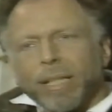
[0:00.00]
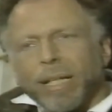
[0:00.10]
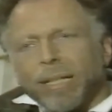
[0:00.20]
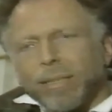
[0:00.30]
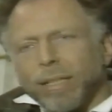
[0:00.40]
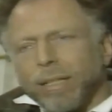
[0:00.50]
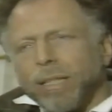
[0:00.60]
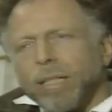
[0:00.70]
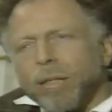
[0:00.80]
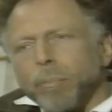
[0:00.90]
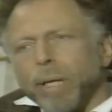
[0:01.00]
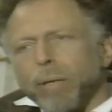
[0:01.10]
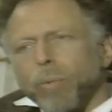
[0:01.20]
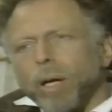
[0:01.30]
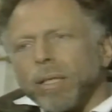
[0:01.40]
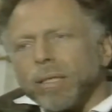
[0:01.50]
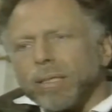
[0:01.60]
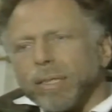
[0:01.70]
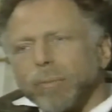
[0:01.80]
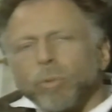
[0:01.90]
people it attracts are
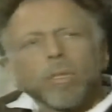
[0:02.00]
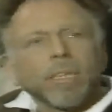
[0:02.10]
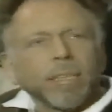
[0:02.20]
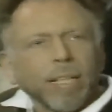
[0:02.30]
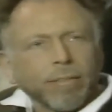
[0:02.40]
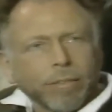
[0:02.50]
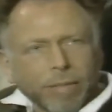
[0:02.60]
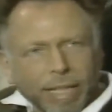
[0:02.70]
about as exciting as